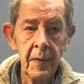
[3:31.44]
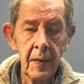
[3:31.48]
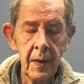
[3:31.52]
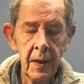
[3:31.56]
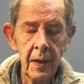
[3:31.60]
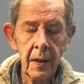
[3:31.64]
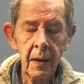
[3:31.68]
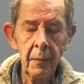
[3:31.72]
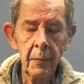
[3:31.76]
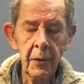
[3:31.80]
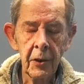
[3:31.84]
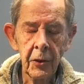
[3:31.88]

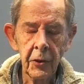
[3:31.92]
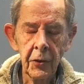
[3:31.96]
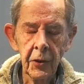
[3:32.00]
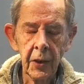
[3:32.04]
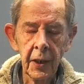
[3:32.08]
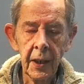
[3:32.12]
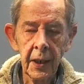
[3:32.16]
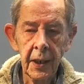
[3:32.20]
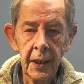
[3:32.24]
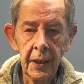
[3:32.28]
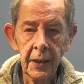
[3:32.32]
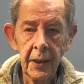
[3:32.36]
I managed to
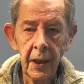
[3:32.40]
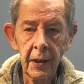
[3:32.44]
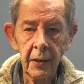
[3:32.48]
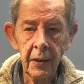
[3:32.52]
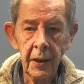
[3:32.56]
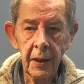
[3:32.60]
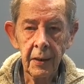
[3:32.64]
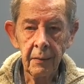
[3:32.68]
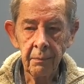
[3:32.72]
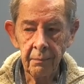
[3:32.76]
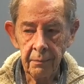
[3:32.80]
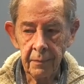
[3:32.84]
get it
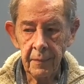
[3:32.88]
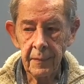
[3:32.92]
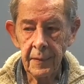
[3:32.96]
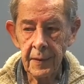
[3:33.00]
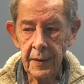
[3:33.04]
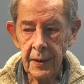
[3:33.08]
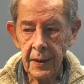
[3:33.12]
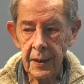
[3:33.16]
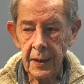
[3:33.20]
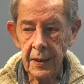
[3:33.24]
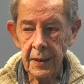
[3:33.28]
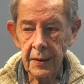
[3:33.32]
done,
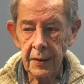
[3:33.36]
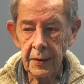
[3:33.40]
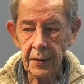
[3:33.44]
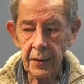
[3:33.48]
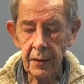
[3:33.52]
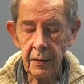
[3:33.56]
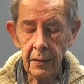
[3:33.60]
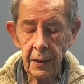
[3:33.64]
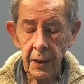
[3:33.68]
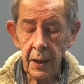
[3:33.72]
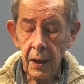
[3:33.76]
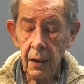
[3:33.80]
and
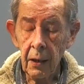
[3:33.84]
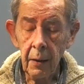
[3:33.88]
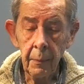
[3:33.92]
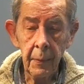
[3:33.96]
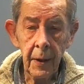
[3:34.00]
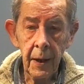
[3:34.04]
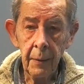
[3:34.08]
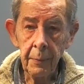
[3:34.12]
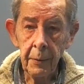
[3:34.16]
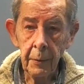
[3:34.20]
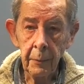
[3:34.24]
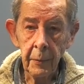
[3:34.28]
yeah, I'm
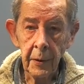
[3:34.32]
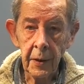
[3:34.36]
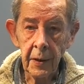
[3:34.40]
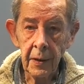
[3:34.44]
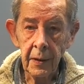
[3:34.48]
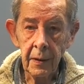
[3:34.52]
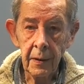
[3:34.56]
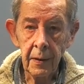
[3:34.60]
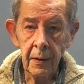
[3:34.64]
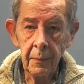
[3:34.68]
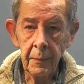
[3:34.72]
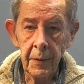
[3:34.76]
happy with
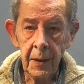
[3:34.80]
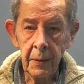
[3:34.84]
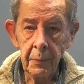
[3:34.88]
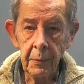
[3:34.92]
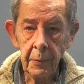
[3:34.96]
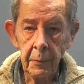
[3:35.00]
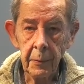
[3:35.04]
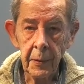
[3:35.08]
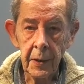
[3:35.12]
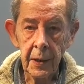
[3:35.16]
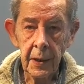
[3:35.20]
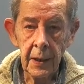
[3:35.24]

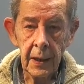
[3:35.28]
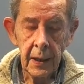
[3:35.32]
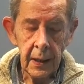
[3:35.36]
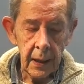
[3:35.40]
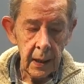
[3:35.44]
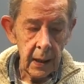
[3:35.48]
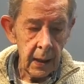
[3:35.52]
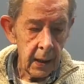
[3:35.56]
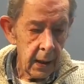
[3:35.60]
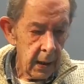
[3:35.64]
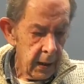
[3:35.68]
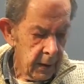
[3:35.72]
it.
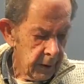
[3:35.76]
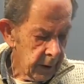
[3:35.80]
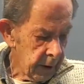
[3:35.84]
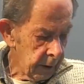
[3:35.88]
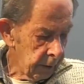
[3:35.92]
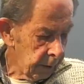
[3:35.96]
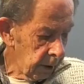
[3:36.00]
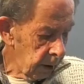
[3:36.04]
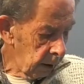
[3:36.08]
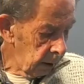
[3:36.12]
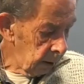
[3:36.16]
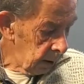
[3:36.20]

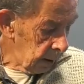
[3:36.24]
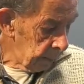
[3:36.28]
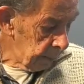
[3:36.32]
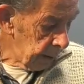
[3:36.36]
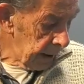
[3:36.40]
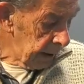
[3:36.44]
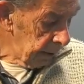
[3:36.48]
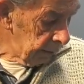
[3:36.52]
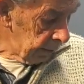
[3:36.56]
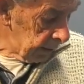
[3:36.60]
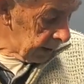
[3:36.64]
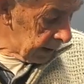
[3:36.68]
There are
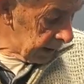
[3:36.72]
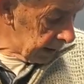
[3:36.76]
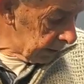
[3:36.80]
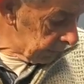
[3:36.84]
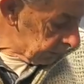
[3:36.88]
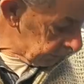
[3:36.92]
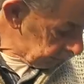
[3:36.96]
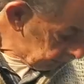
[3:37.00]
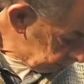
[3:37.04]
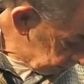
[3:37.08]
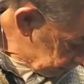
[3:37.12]
apparently some